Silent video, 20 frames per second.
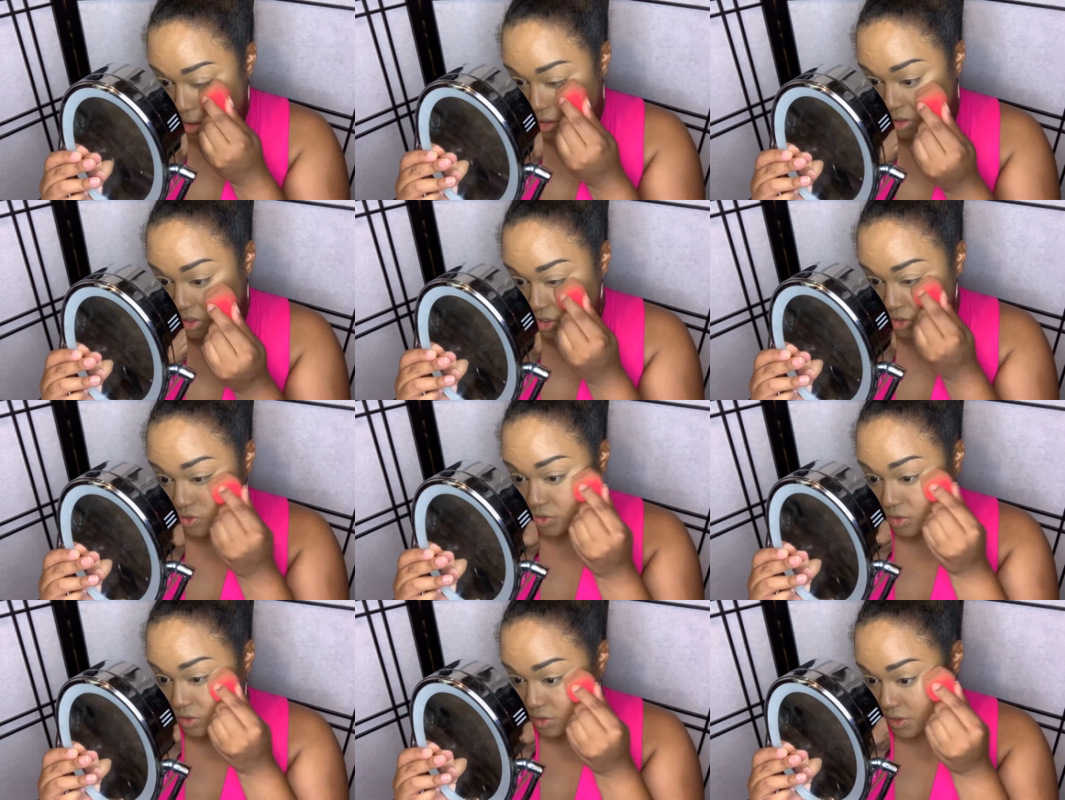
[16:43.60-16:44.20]
you
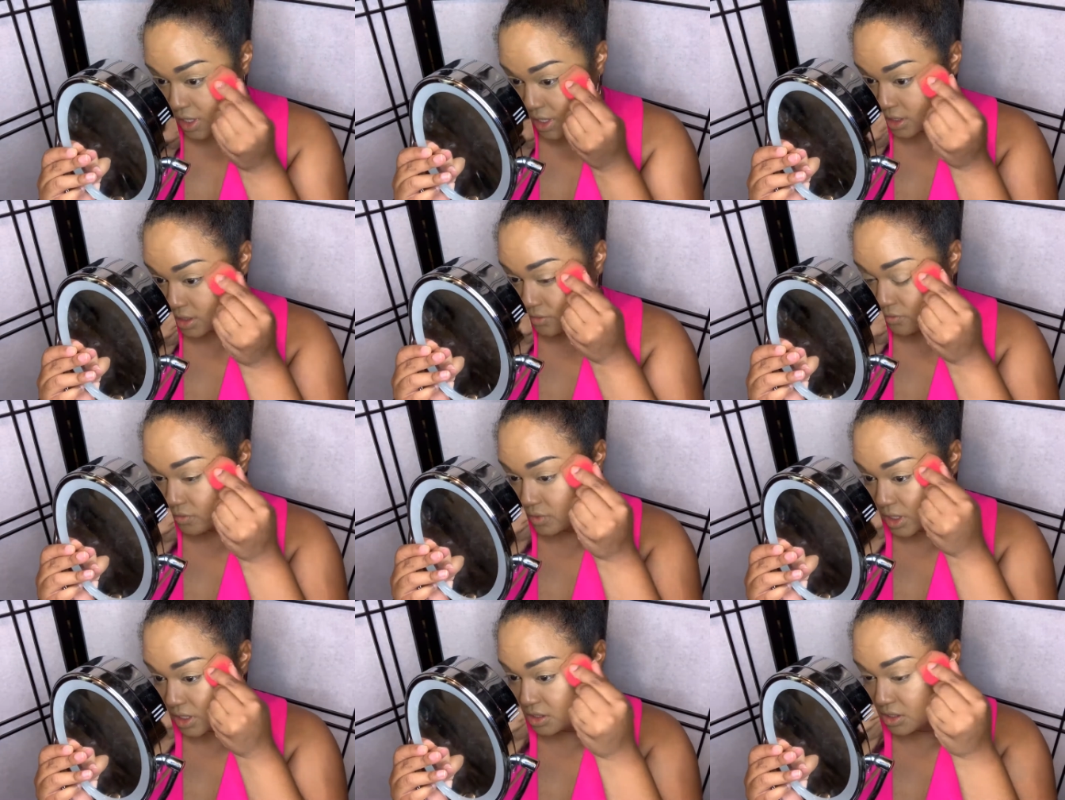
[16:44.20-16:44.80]
do not
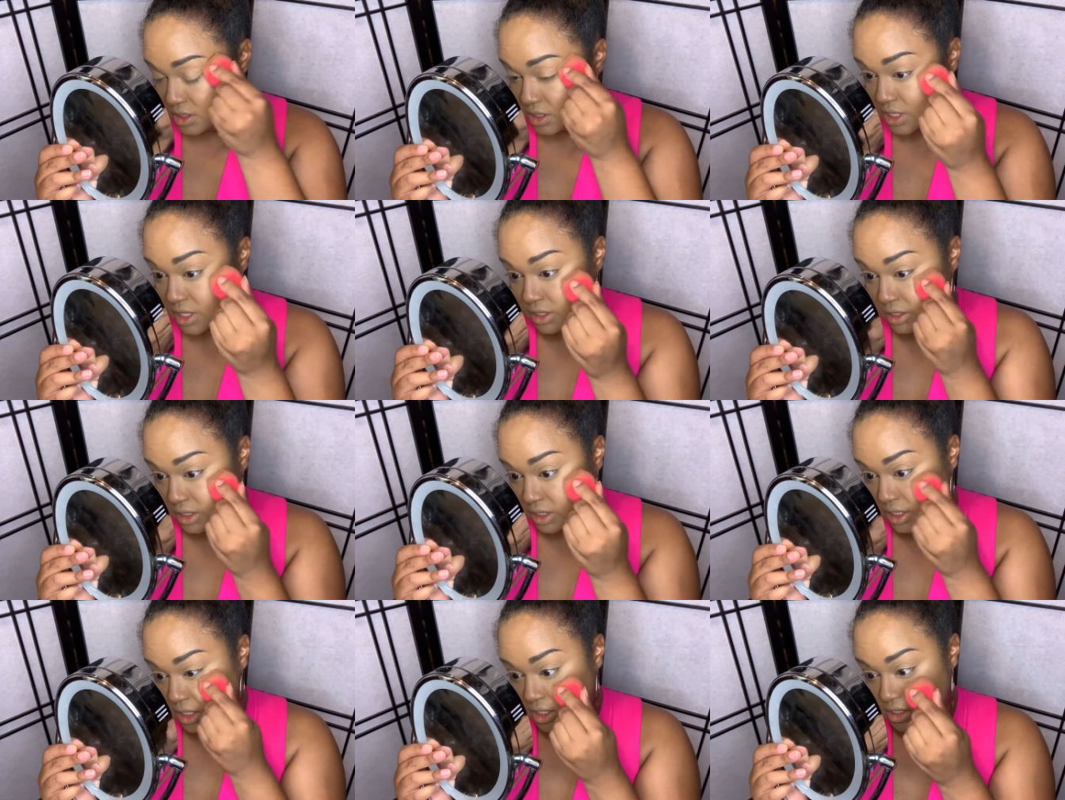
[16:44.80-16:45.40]
necessarily
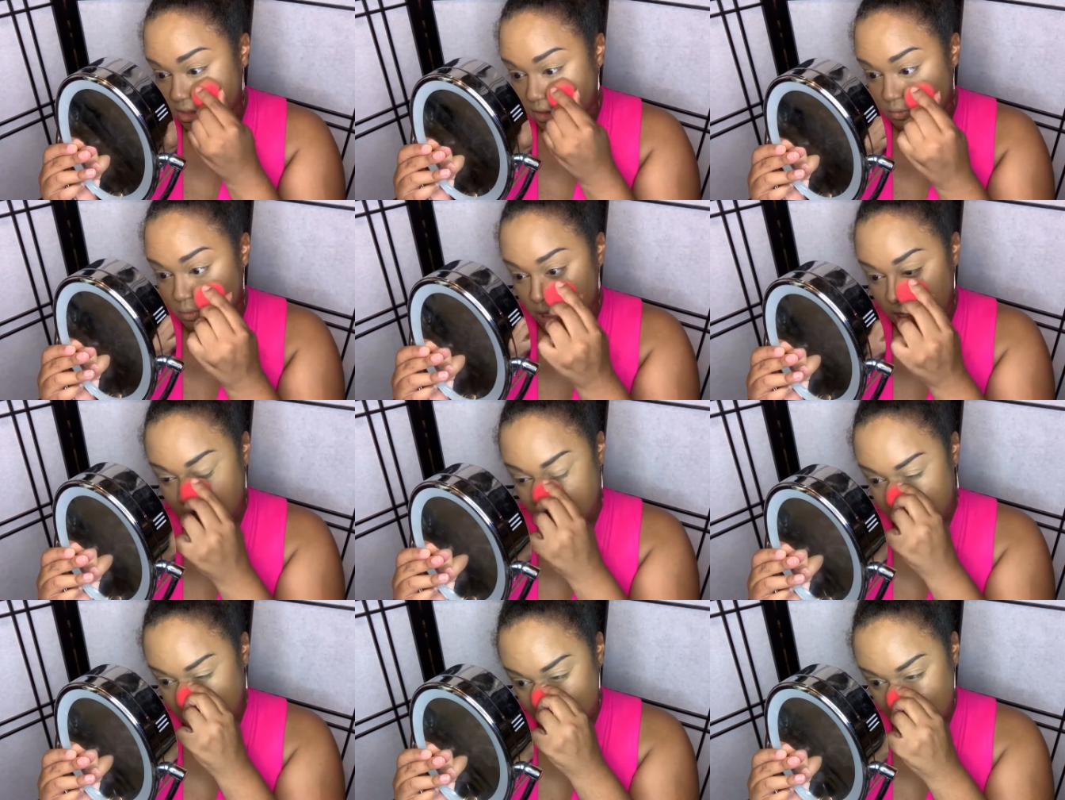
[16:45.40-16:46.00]
need to
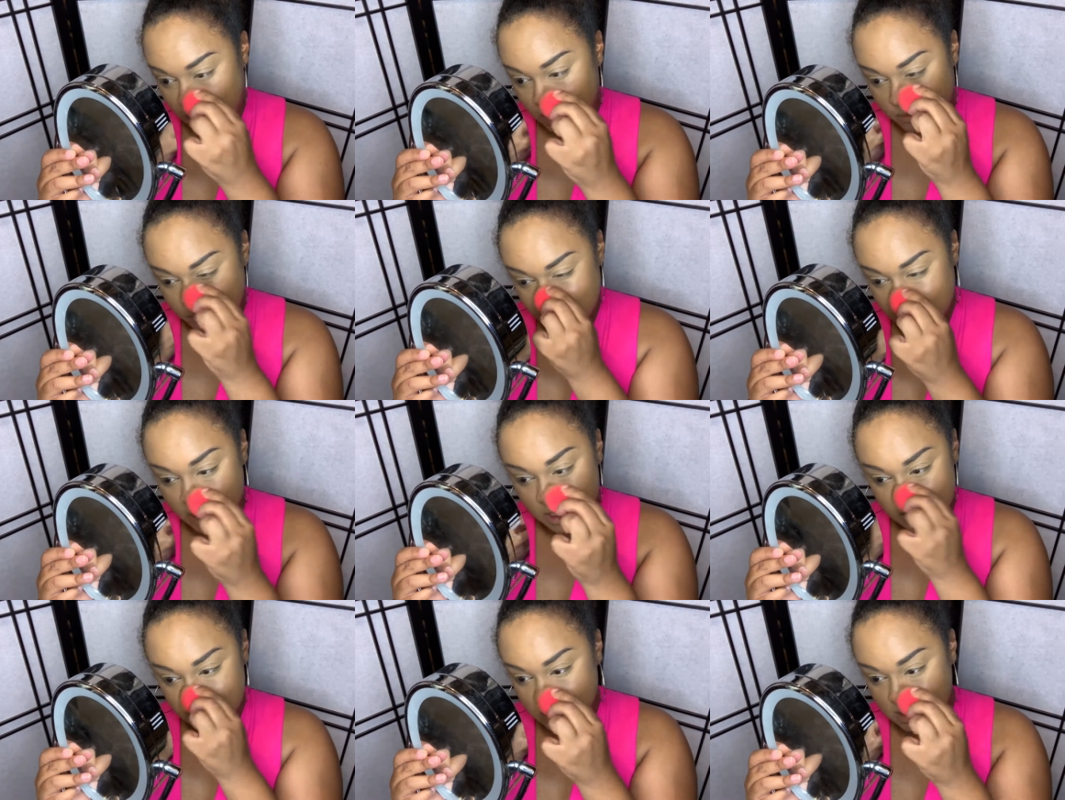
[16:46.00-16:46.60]
bake
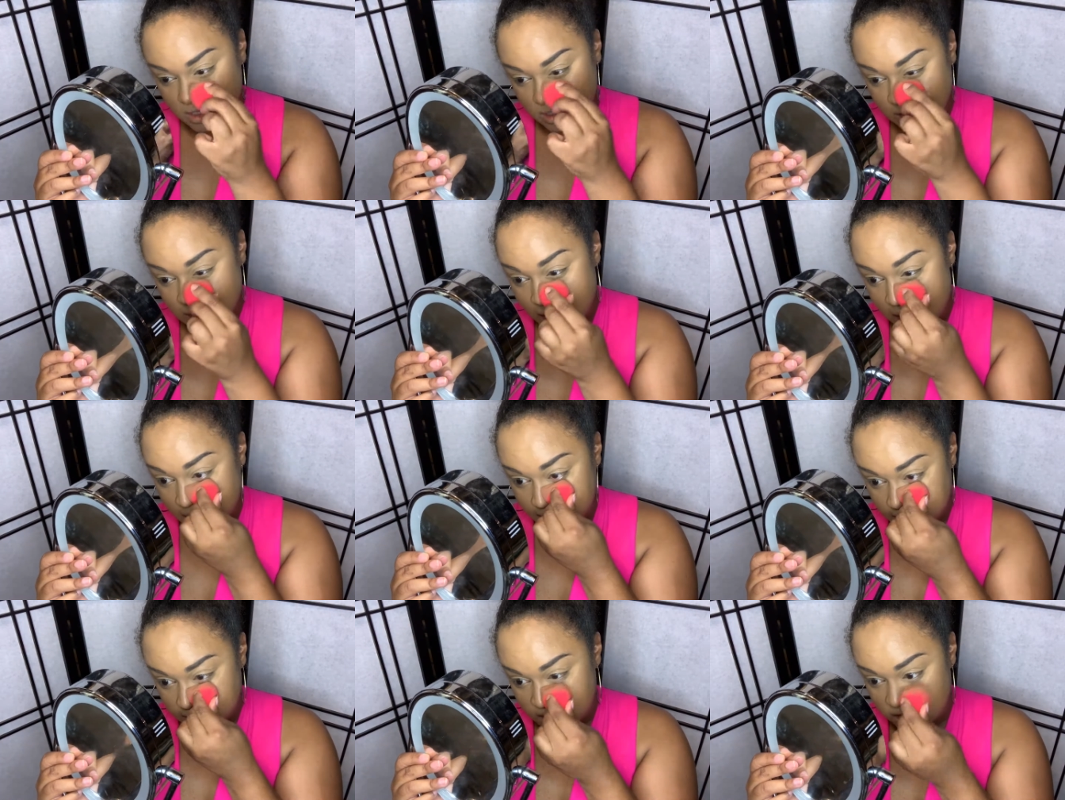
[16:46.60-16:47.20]
because it's
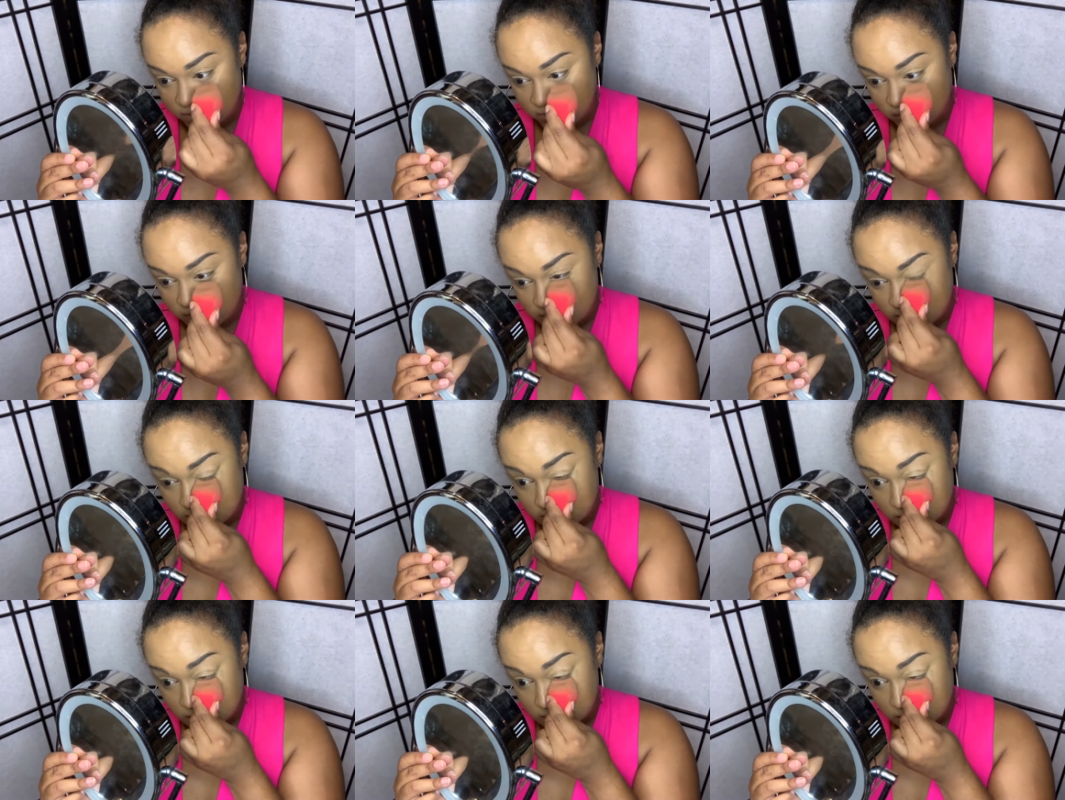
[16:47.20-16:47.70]
hot enough as it